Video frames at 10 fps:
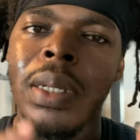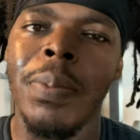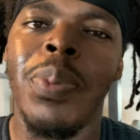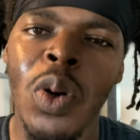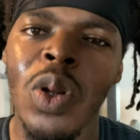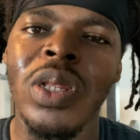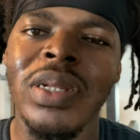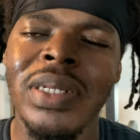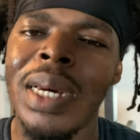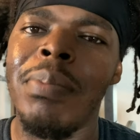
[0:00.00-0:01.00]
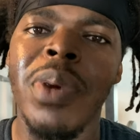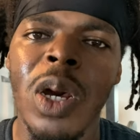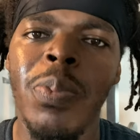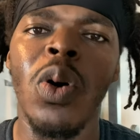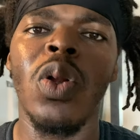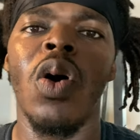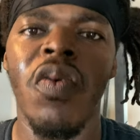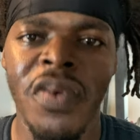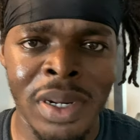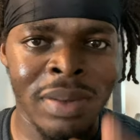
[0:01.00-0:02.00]
pull dumbbell
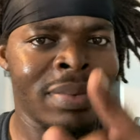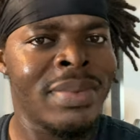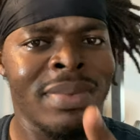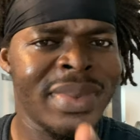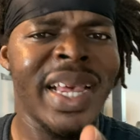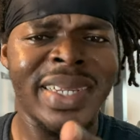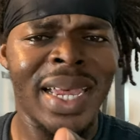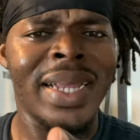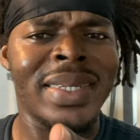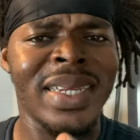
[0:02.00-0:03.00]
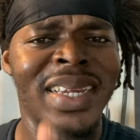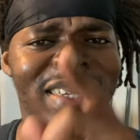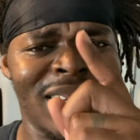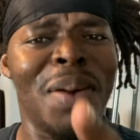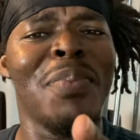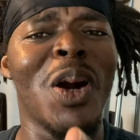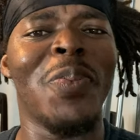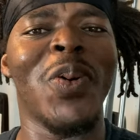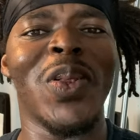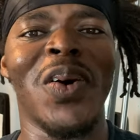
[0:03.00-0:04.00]
pullover. That's how you say it, dumbbell
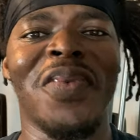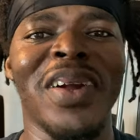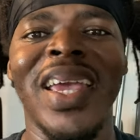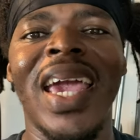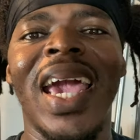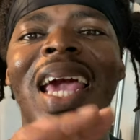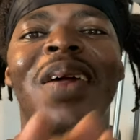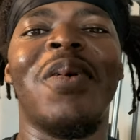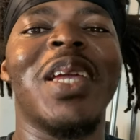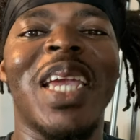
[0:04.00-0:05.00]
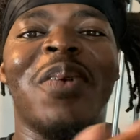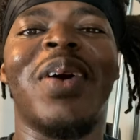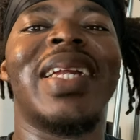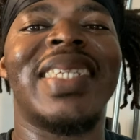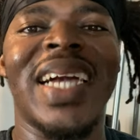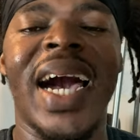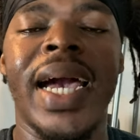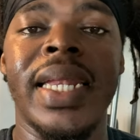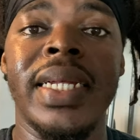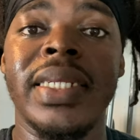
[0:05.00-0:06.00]
pullover. Anyway, you get ready to see how
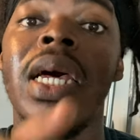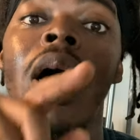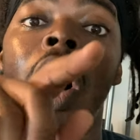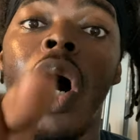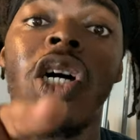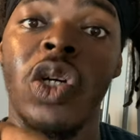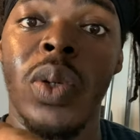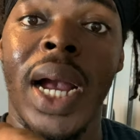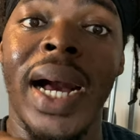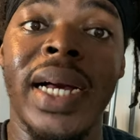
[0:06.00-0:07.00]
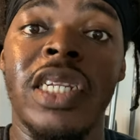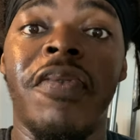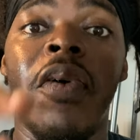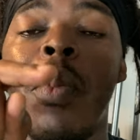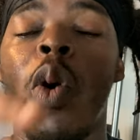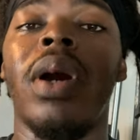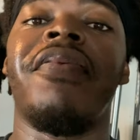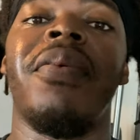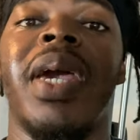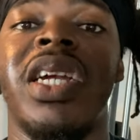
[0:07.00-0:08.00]
it is. Also, guys, for more
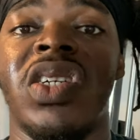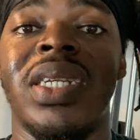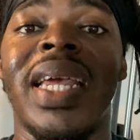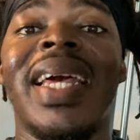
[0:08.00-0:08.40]
information,